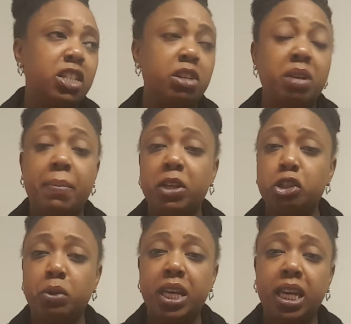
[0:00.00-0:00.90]
She had been
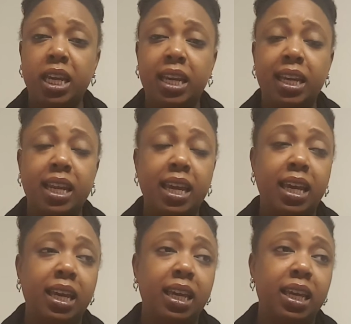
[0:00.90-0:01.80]
drinking
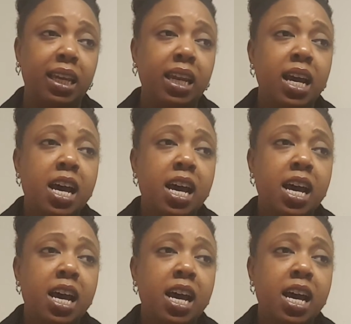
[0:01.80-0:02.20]
and